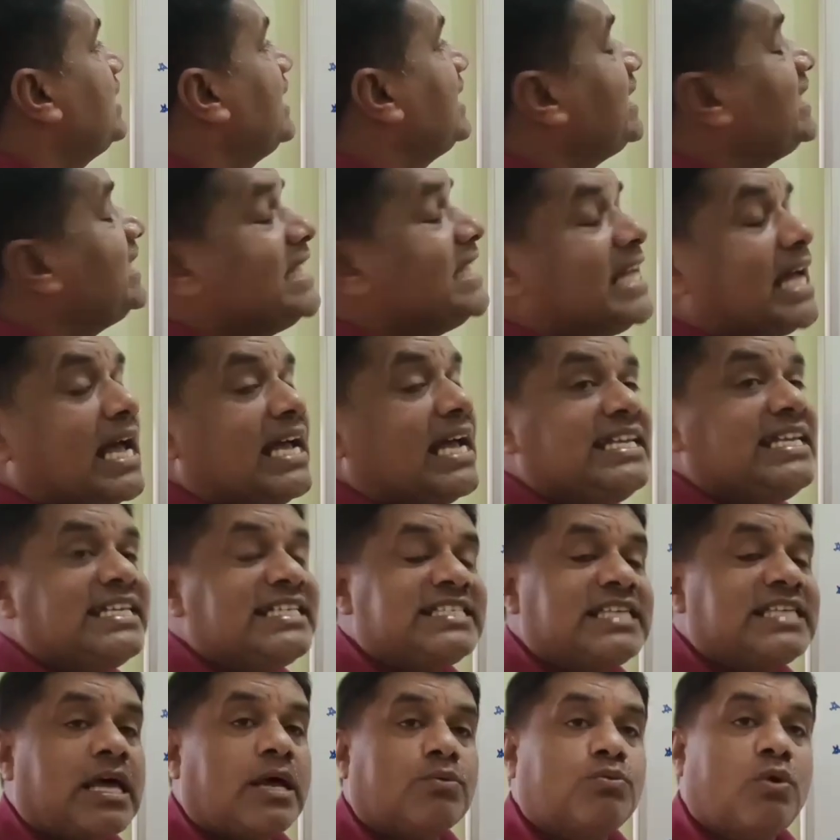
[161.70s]

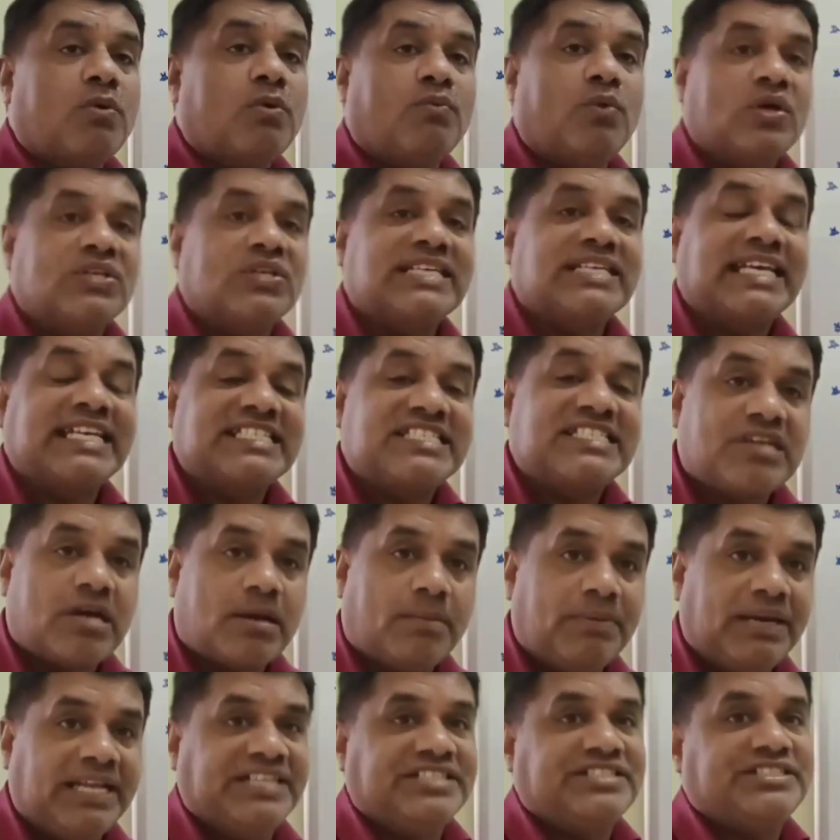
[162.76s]
ISRO was
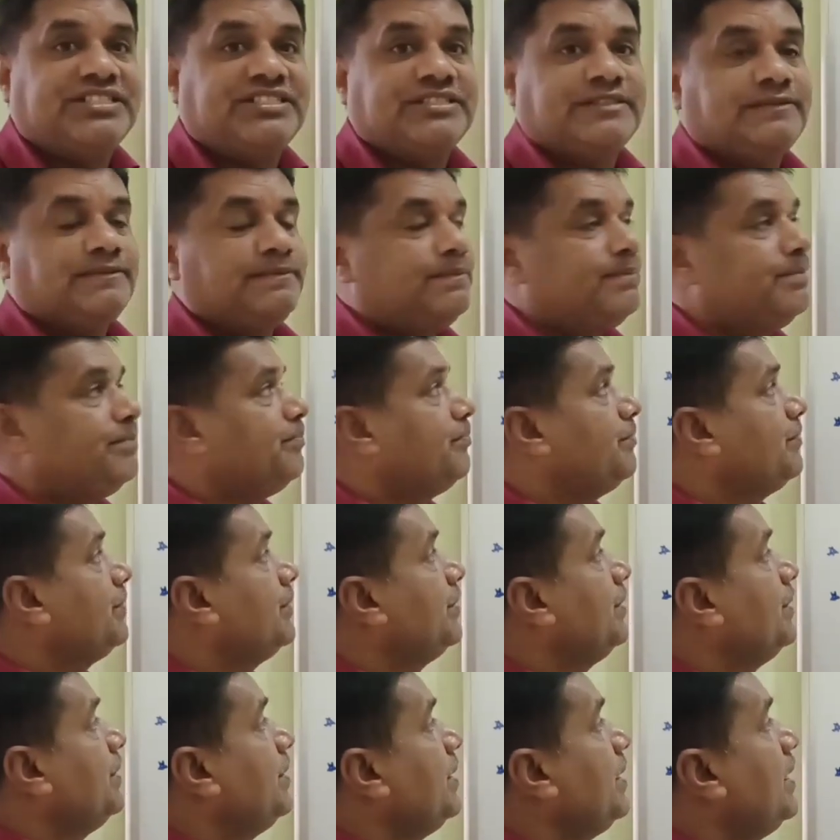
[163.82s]
established,
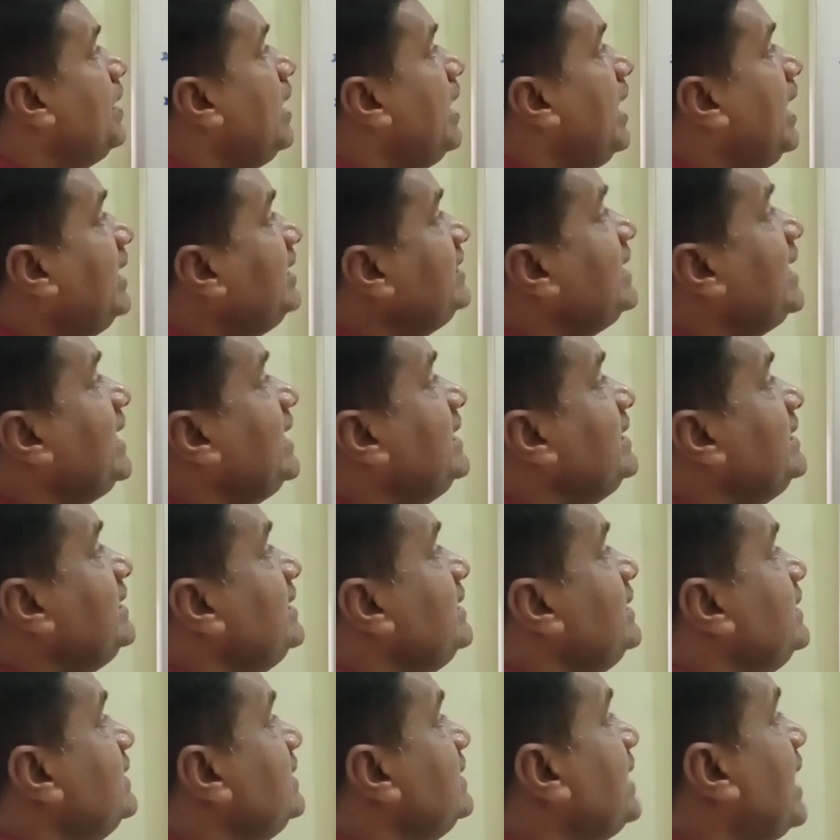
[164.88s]
and then
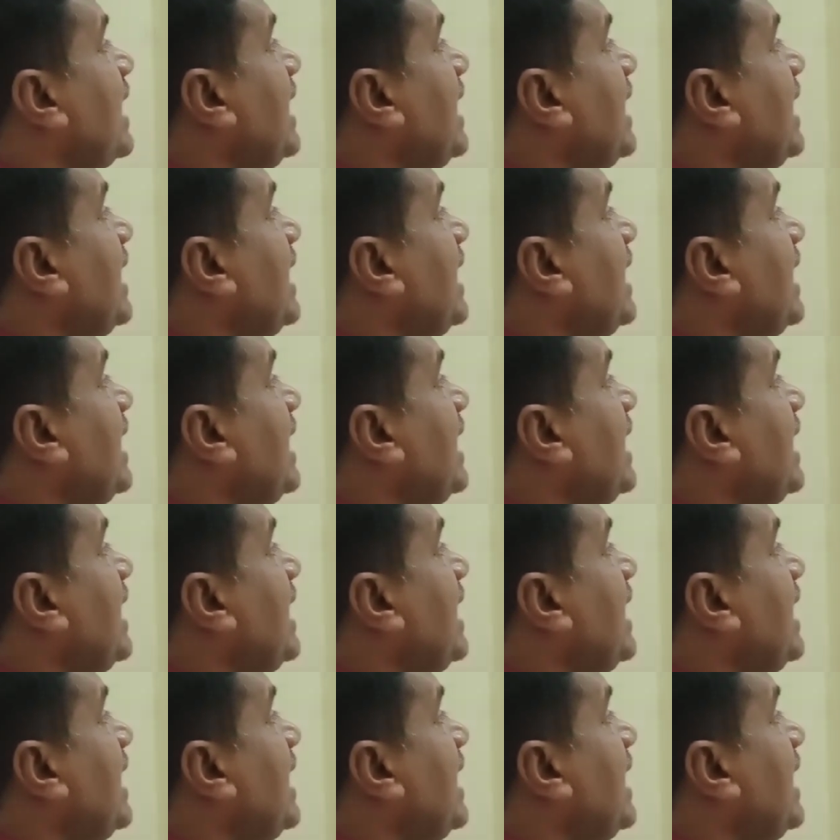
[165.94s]
the